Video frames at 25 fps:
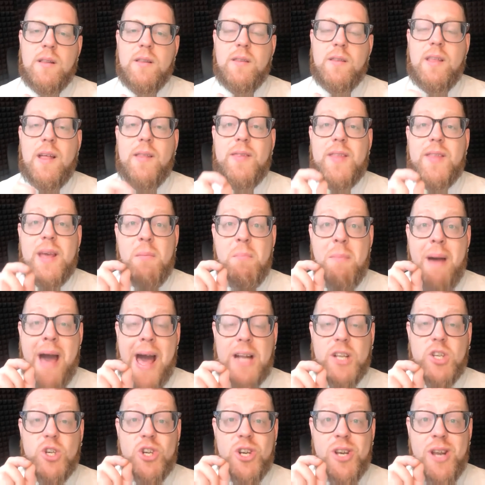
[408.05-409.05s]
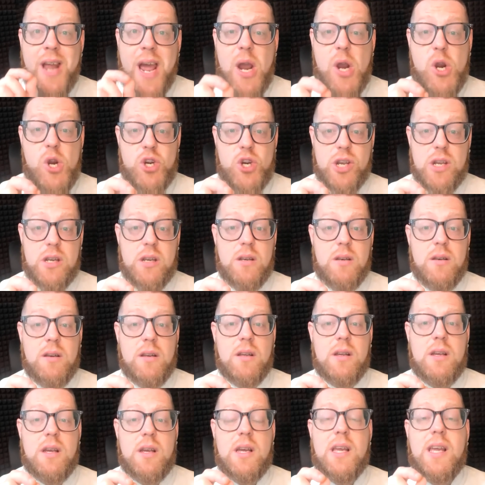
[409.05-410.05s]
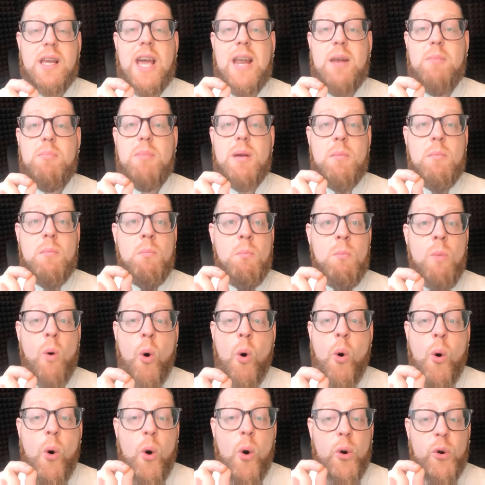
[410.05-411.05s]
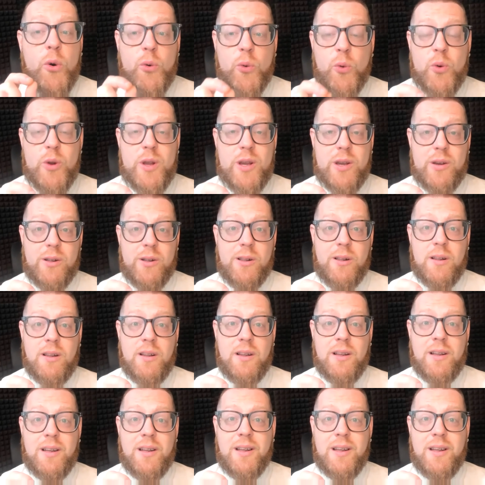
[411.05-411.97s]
that the imagination can be more real